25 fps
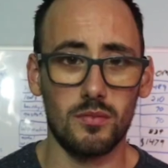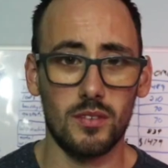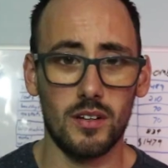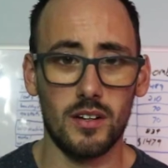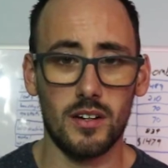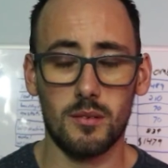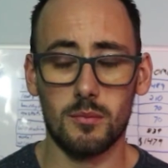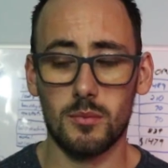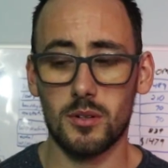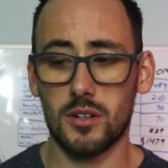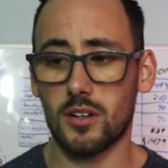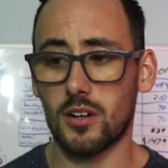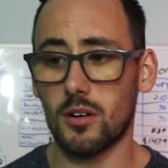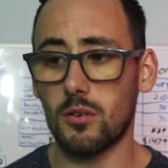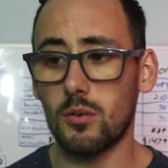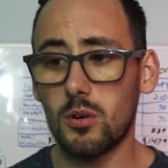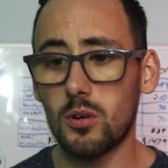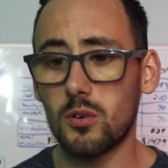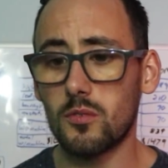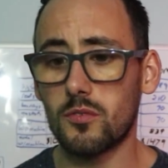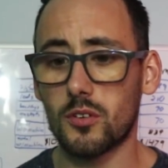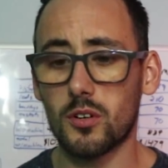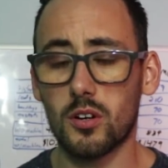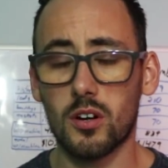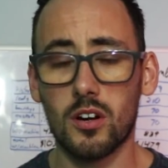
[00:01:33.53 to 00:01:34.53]
And I'm going to go
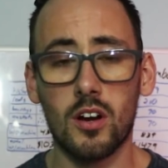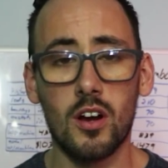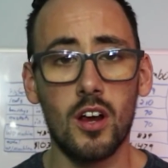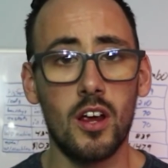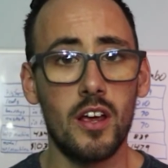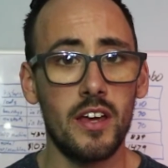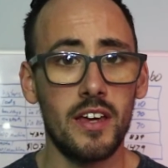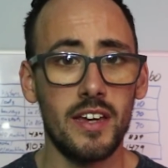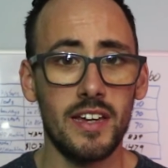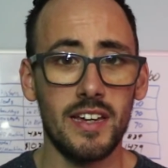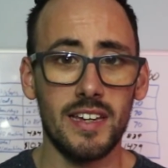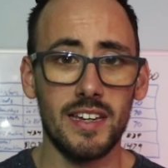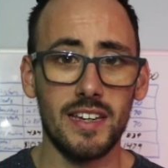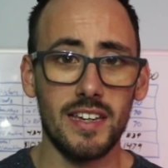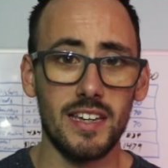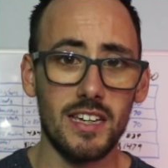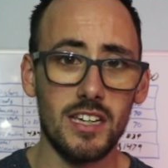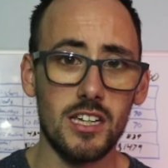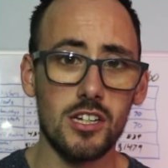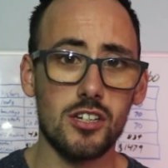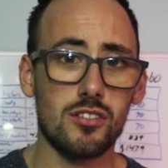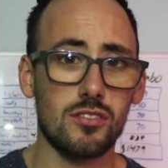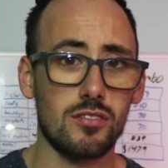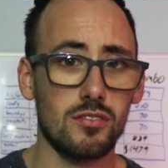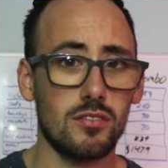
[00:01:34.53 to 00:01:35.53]
over
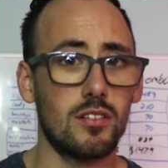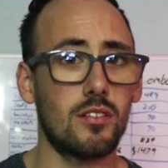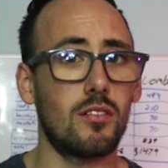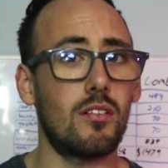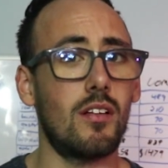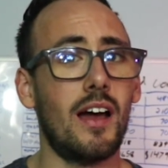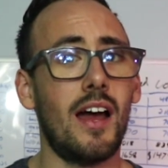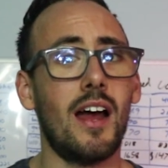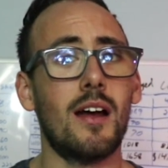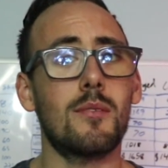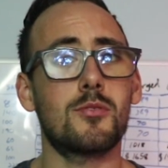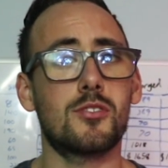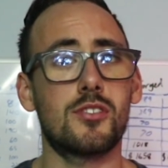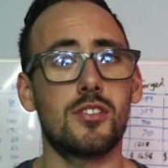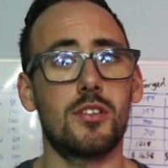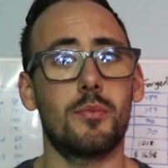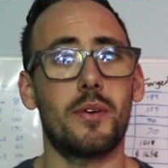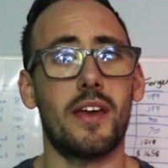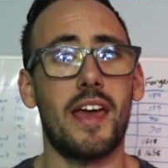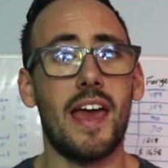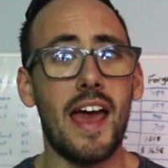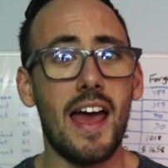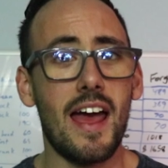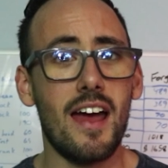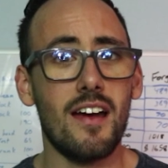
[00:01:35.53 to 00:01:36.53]
each little option that
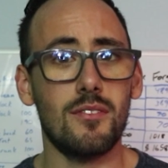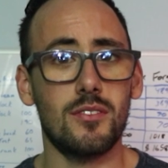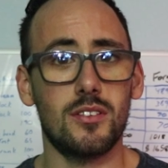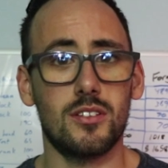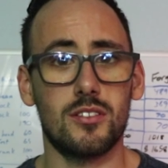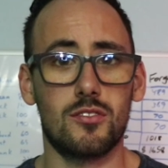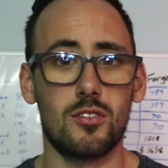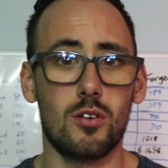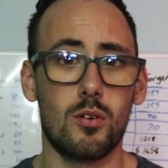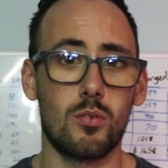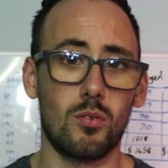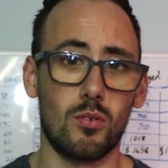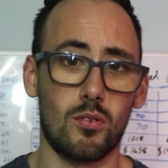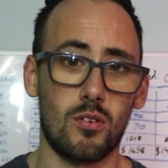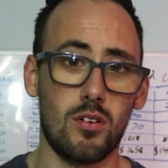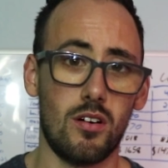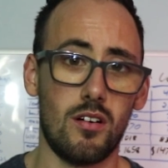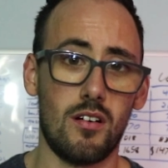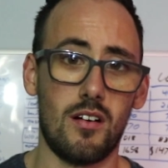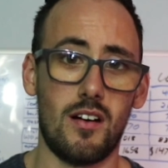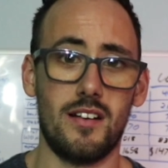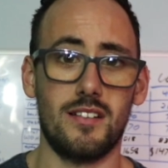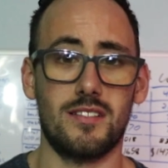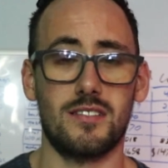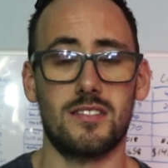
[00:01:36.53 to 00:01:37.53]
we have and the total
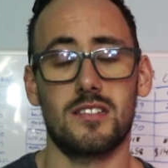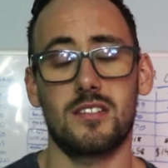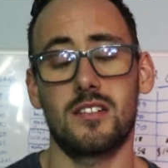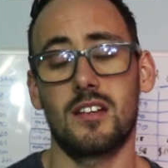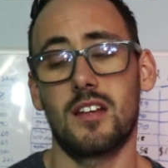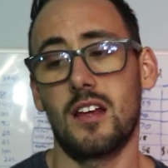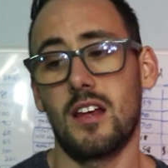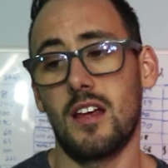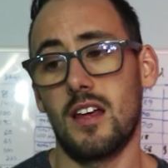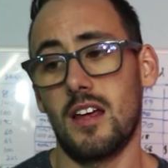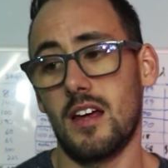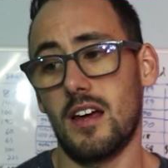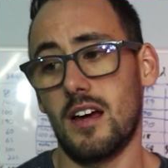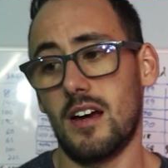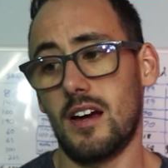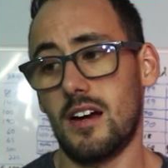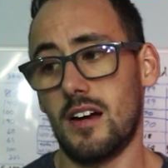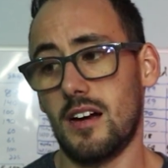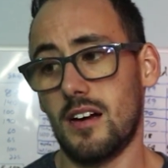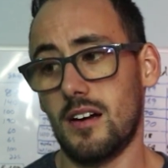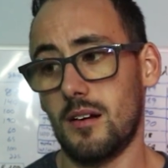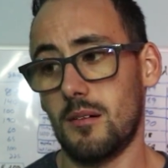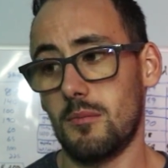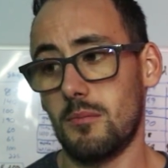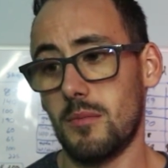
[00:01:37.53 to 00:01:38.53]
cost,
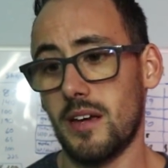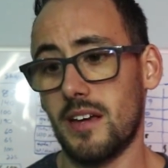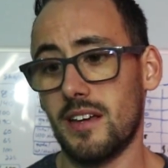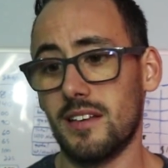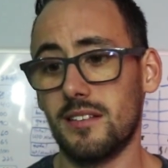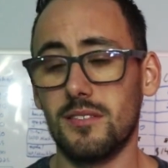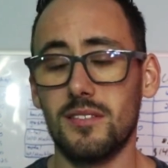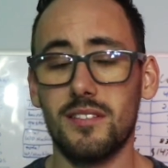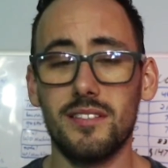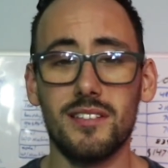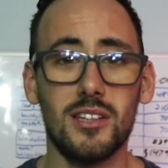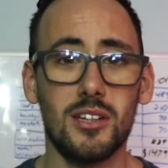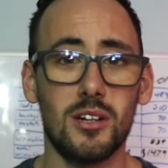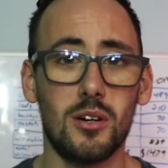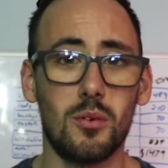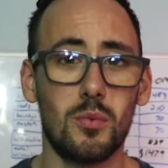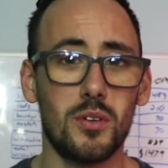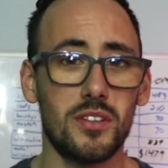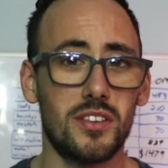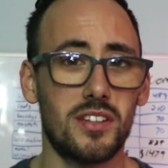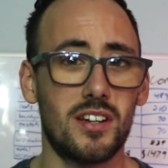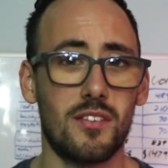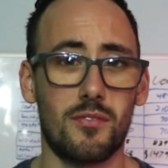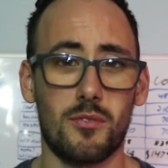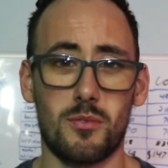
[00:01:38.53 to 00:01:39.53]
and you know
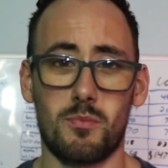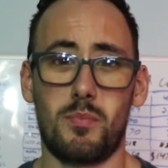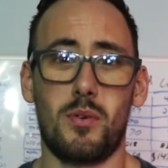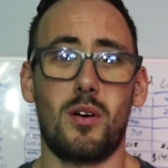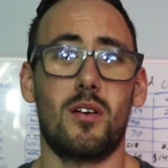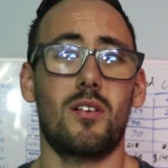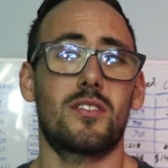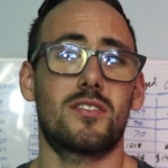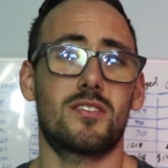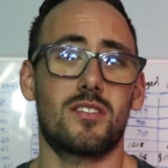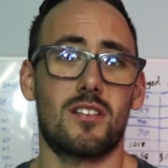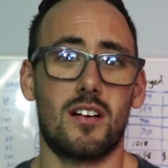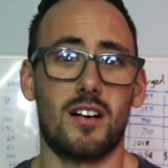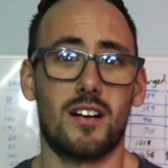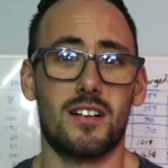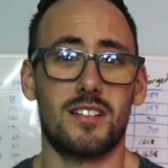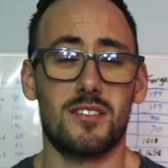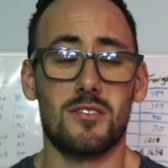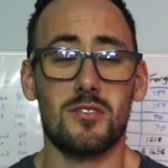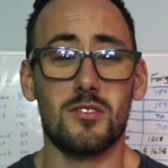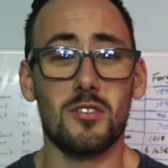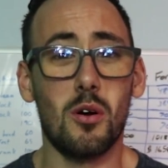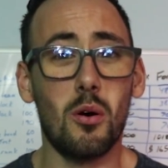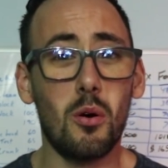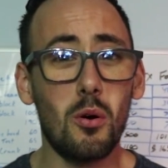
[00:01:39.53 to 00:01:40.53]
what the different parts are, because
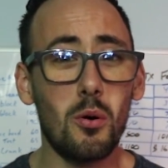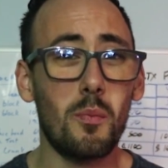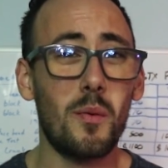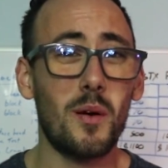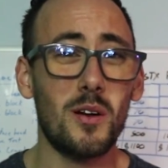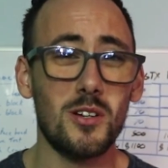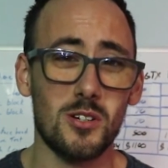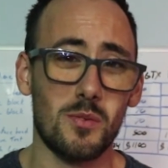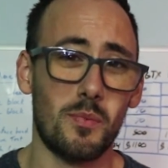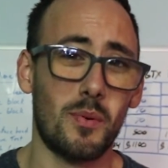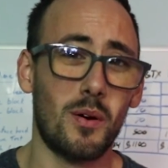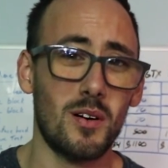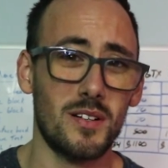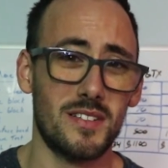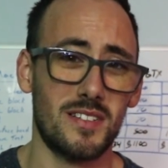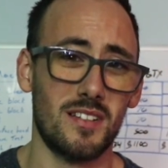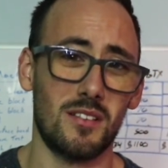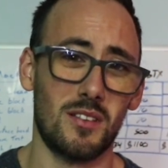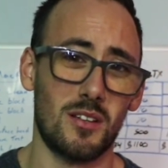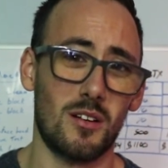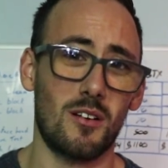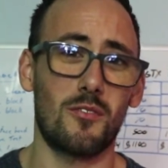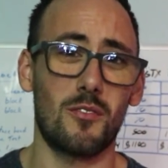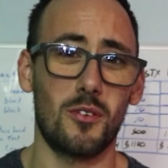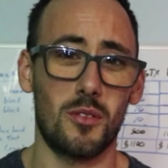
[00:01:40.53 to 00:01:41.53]
there's a whole bunch of parts
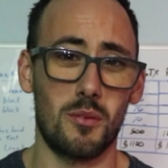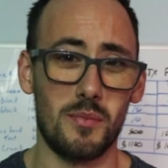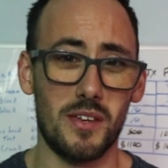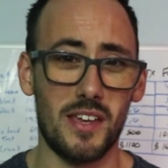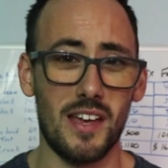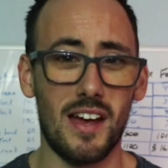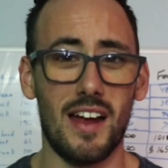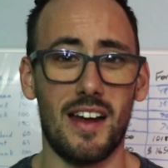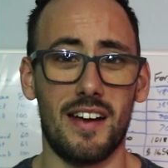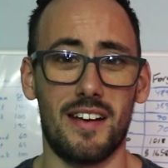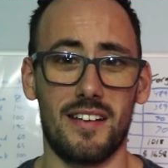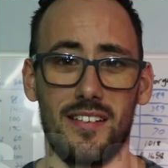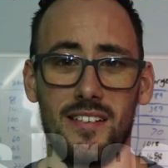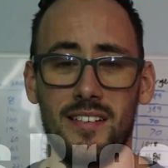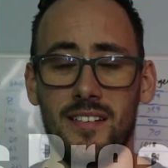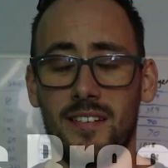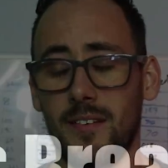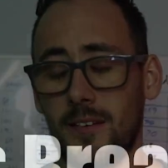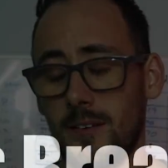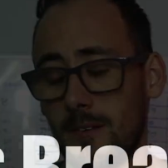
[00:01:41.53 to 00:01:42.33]
out there for the Miata.